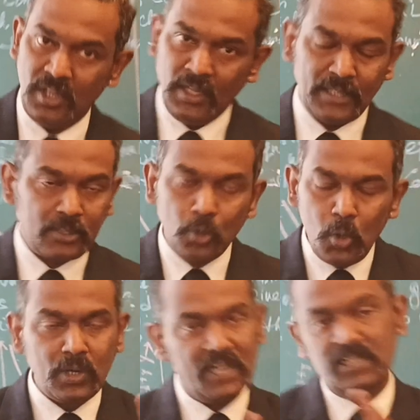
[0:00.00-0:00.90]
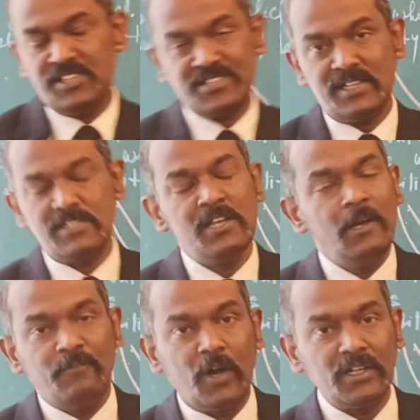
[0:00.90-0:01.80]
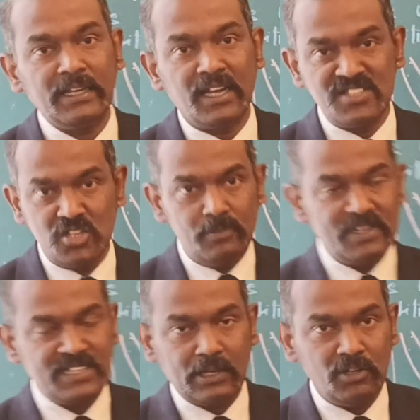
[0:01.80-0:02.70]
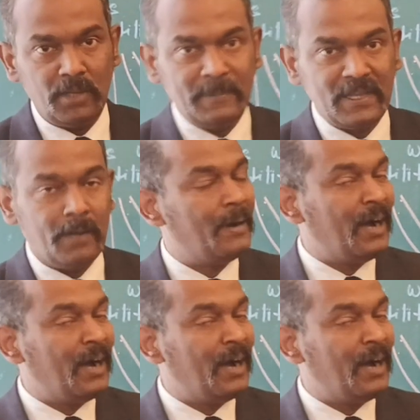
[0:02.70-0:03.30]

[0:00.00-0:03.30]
The two conditions for the consumer's equilibrium